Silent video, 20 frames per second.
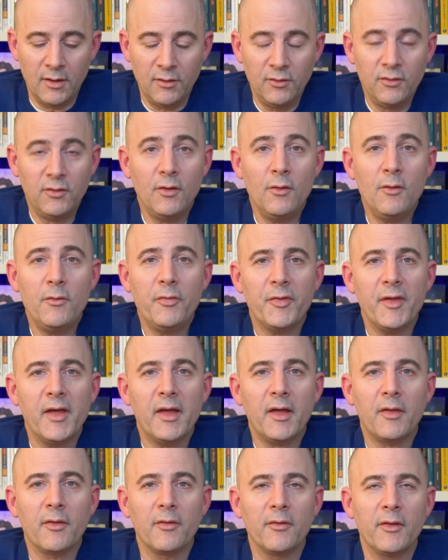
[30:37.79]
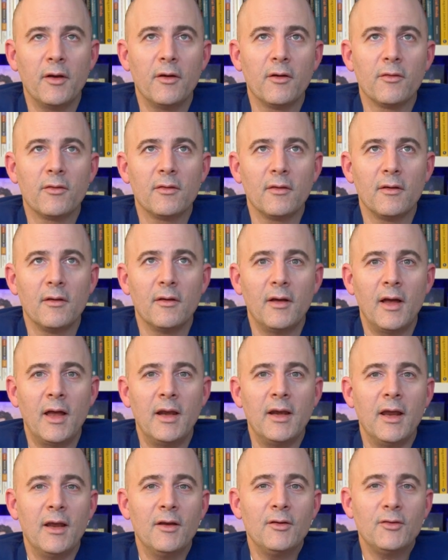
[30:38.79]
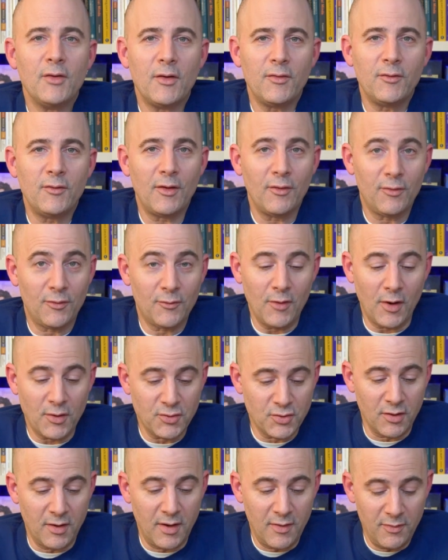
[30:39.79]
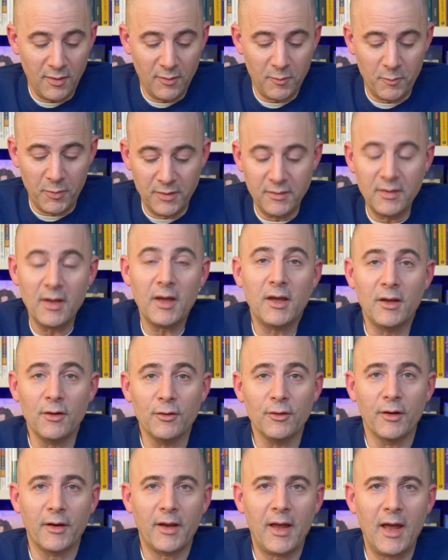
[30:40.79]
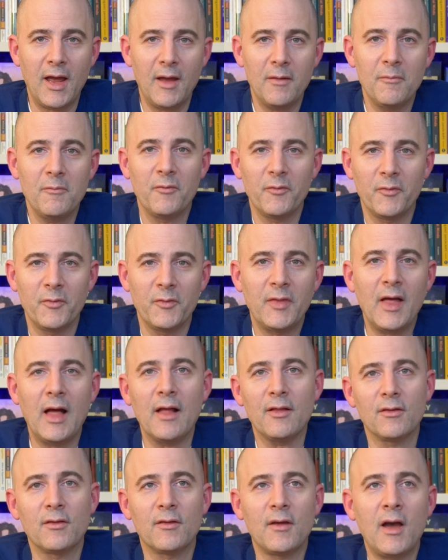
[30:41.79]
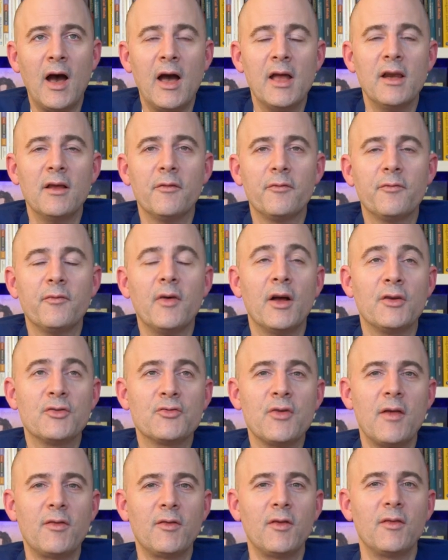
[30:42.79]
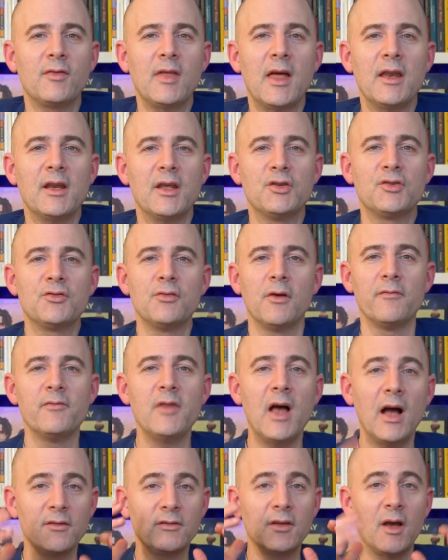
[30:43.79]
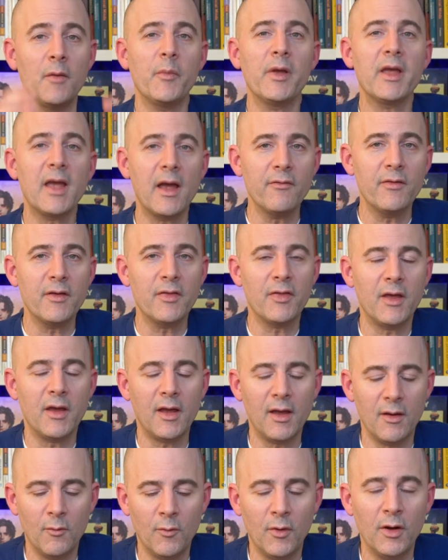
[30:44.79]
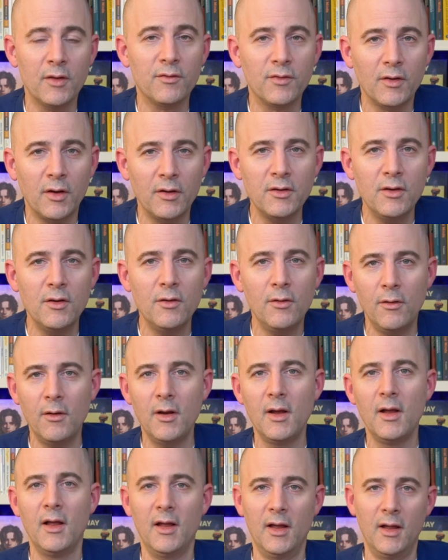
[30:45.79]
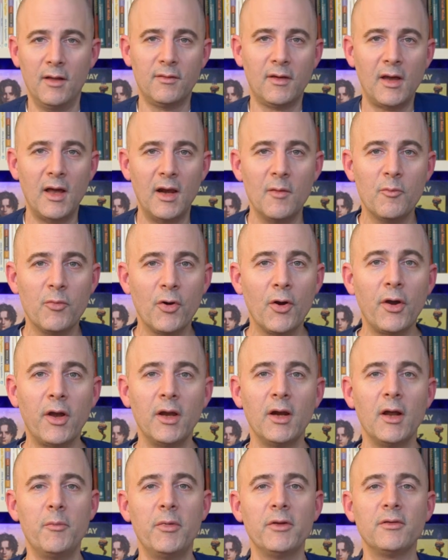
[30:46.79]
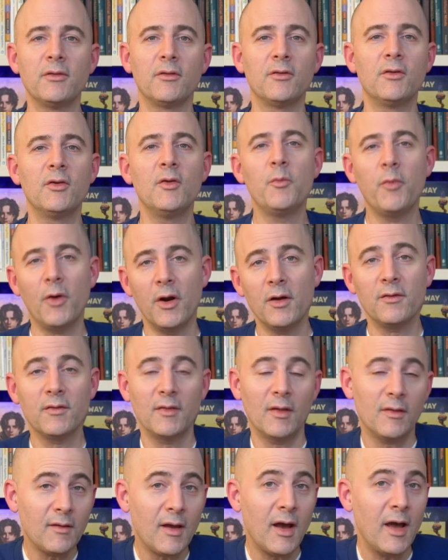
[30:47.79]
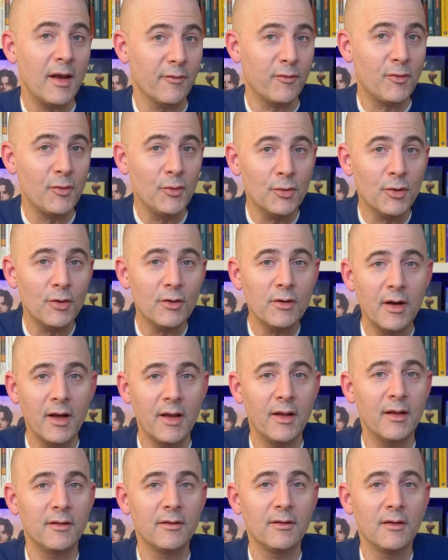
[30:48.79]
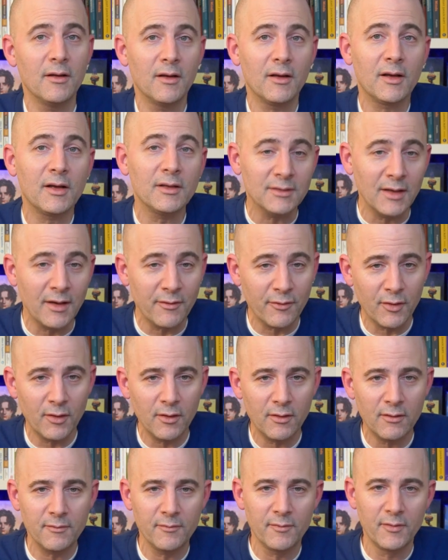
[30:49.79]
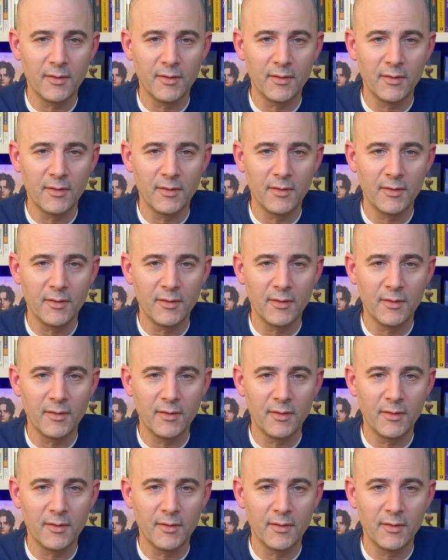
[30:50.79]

do think there's an interesting structure in this particular game that's kind of addresses that issue of not dumping everything at once on you. It's kind of broken up into two parts. That's kind of cool and clever.